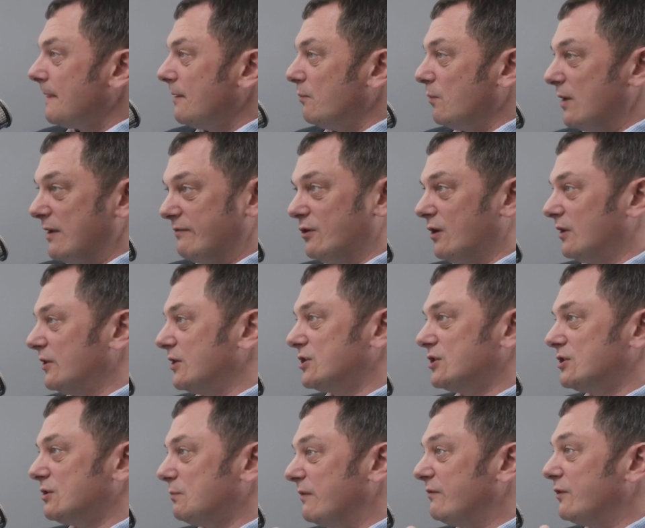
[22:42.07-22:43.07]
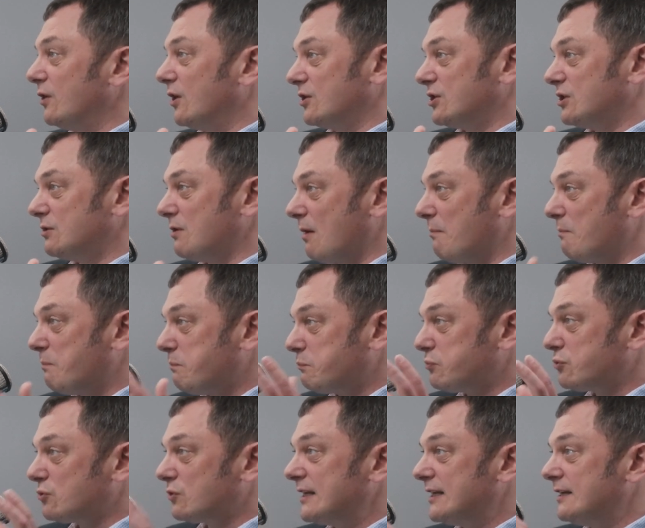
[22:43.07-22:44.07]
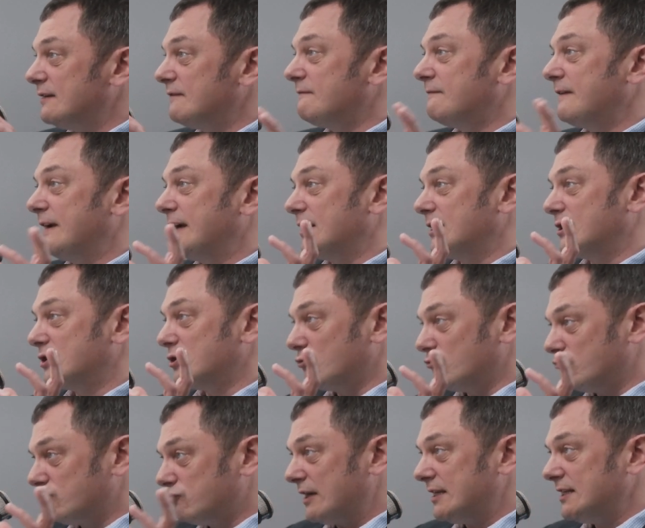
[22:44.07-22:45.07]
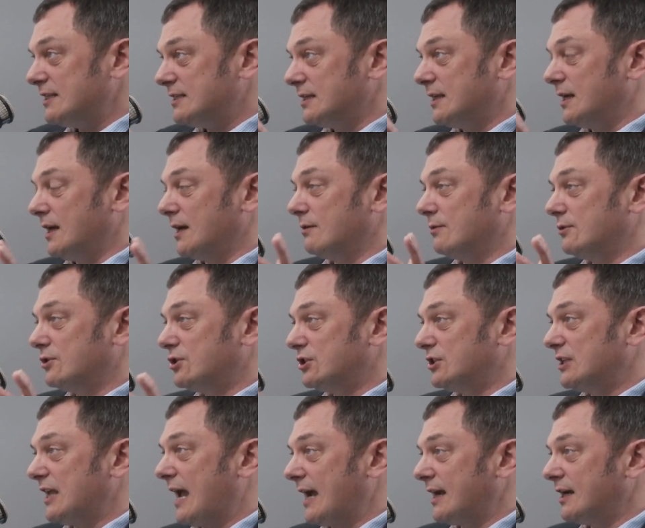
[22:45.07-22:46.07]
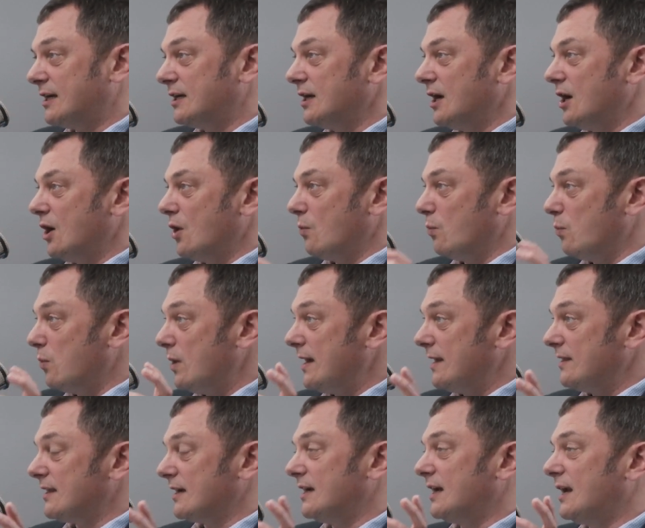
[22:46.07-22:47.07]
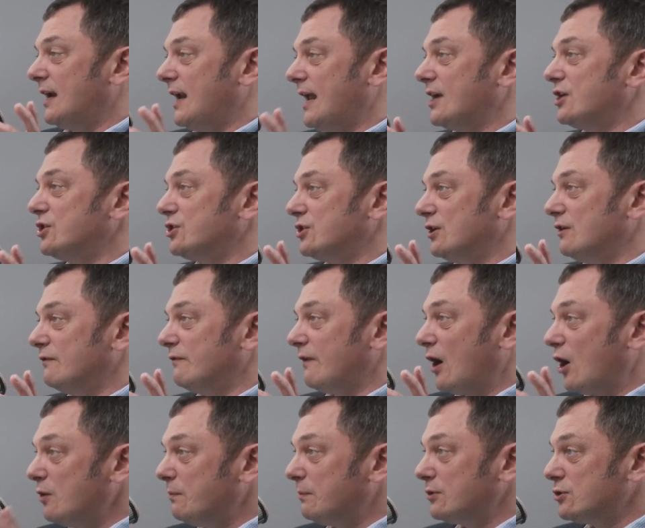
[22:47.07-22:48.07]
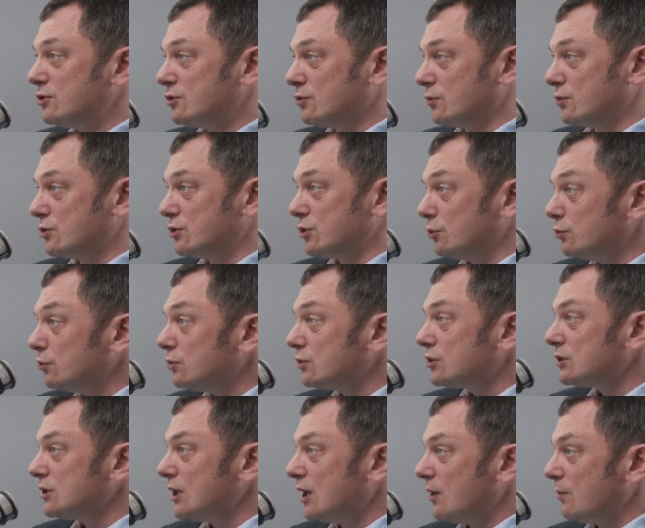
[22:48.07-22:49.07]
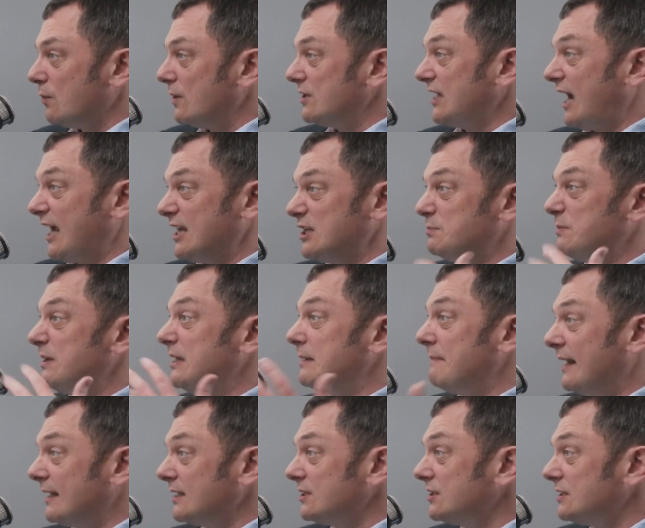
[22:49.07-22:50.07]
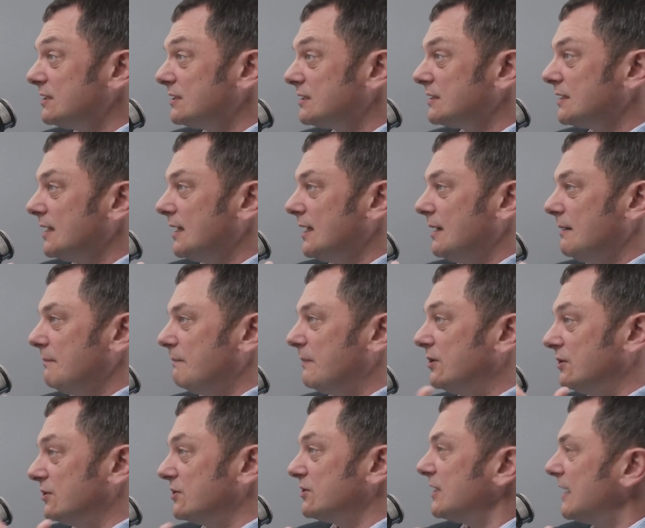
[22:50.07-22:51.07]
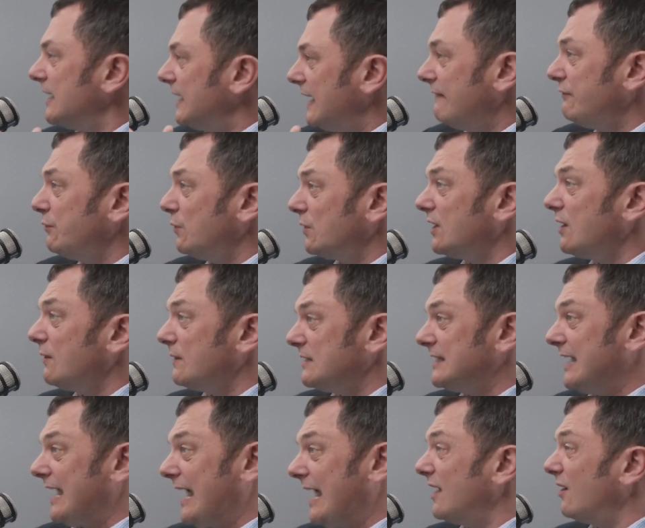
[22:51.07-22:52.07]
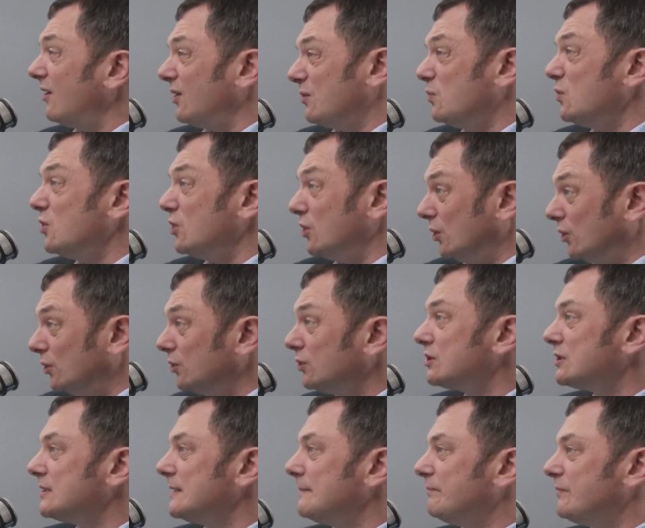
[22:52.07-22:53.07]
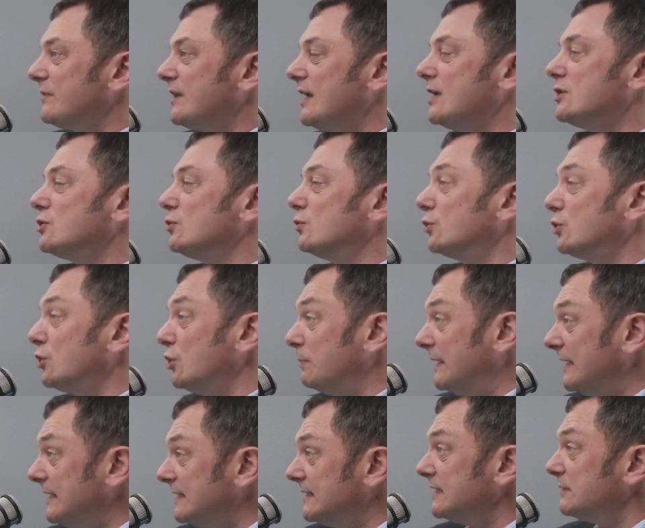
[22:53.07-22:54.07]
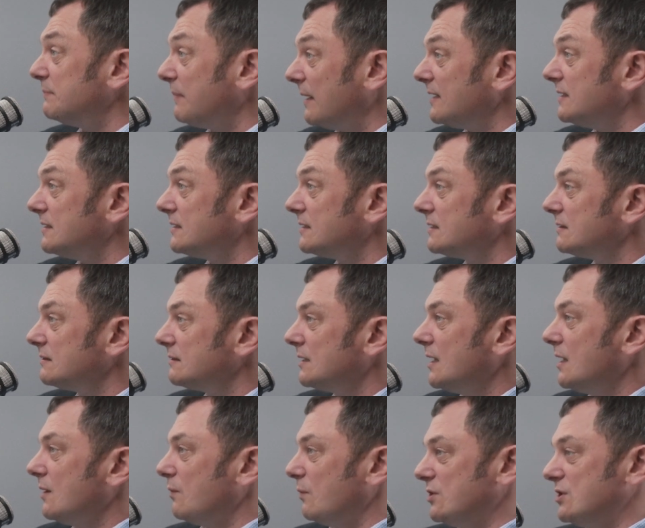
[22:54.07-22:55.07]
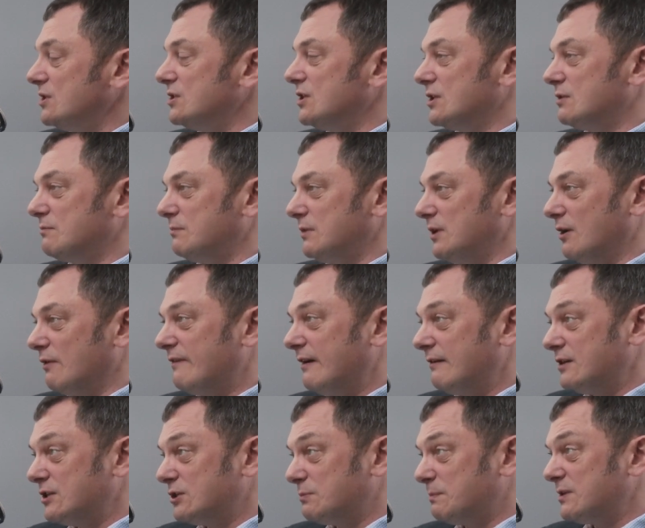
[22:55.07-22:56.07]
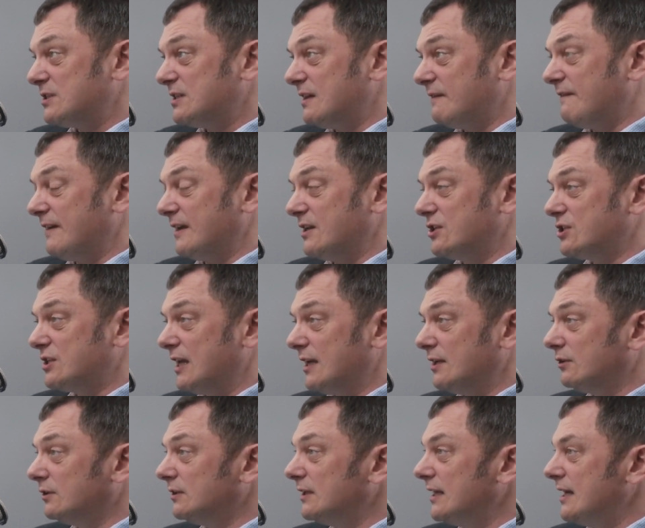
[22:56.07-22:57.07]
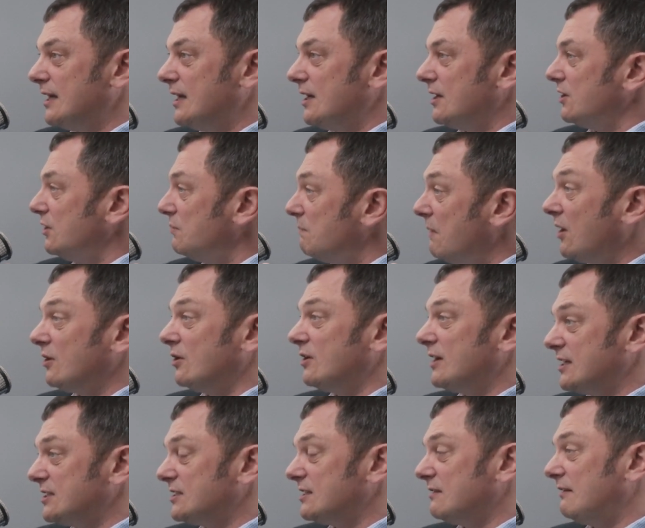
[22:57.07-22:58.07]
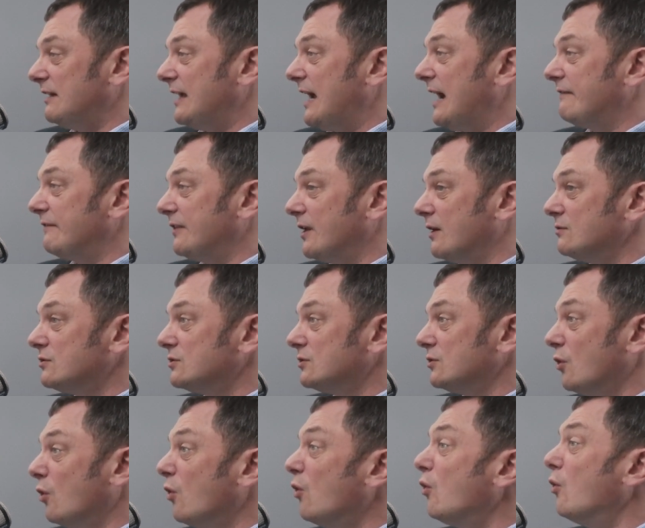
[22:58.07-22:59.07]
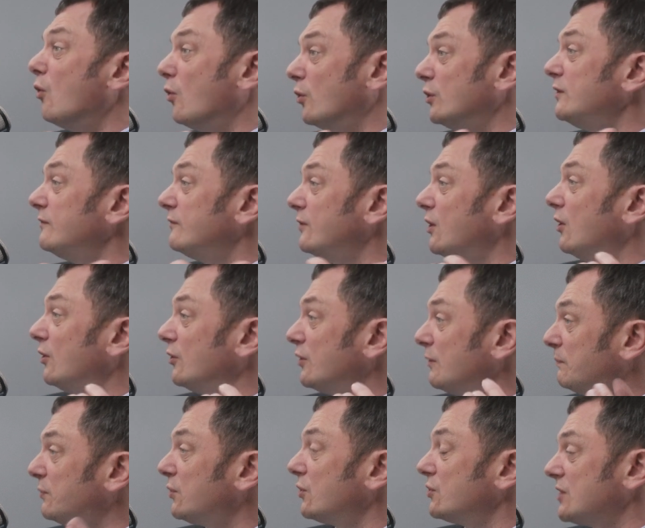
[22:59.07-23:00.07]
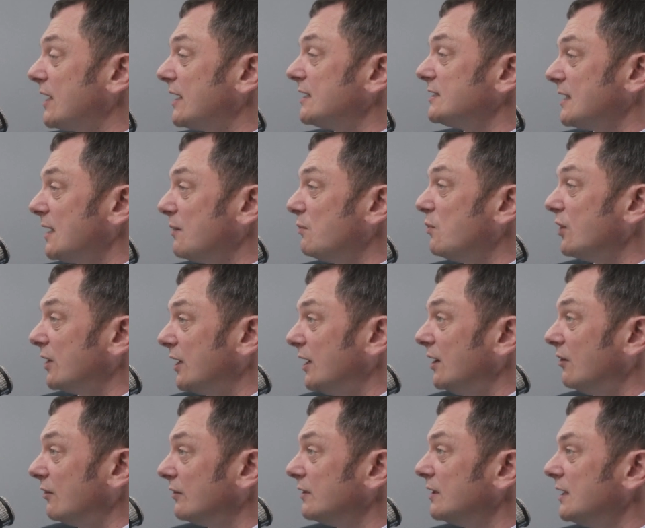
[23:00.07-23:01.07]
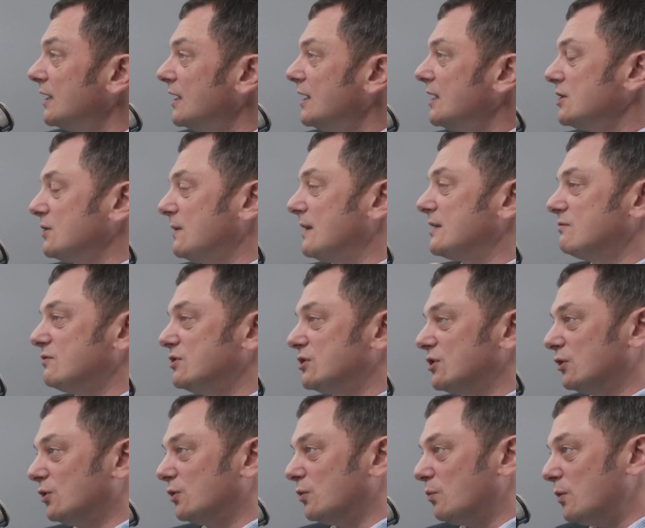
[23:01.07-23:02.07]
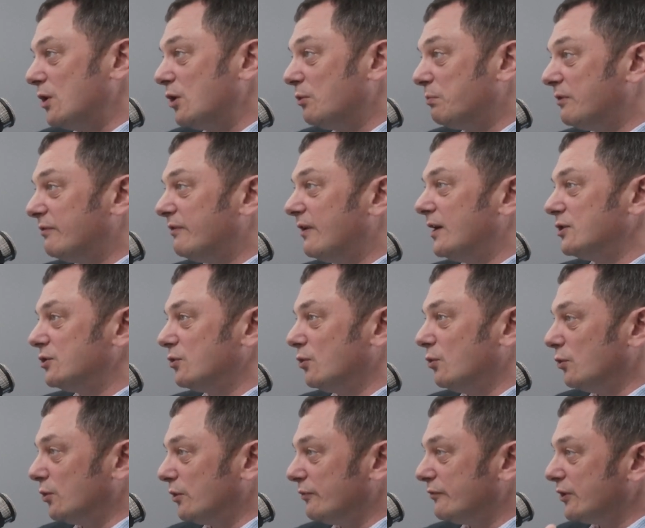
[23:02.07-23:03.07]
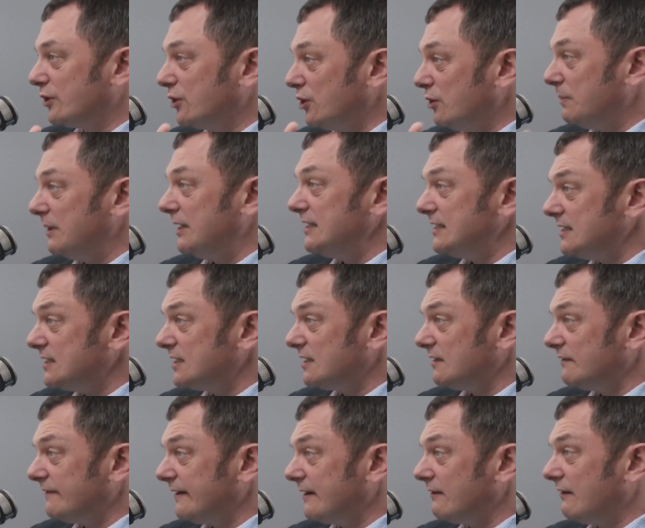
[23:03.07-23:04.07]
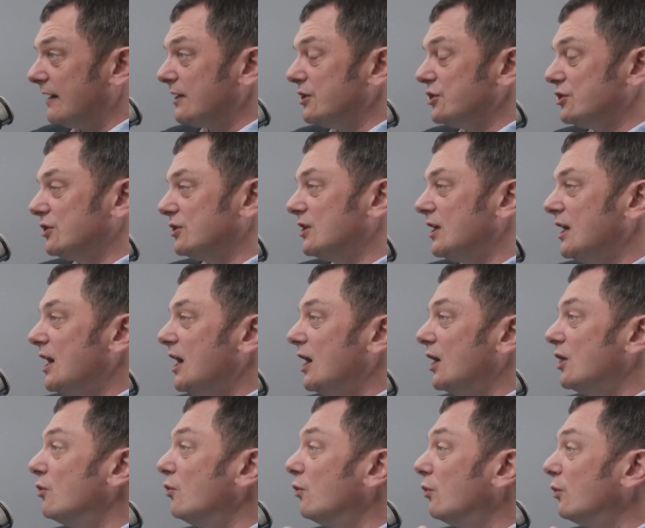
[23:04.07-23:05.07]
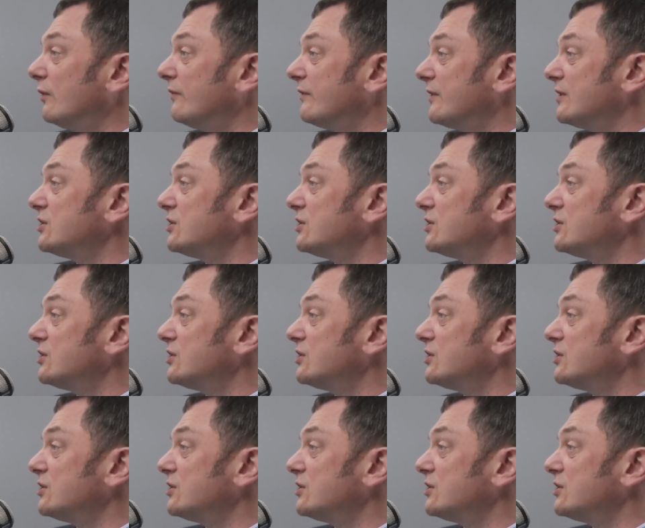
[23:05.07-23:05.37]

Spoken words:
we've got a pre-configured, ready to go stack with a collection of open source tools which HPE manages. Because if you want to go into the AI world, it's all Kubernetes based, which is a very specific skill. You might not necessarily have those, or you've got other projects they're working on. So as a result, we'll provide all of the Kubernetes configuration and all of the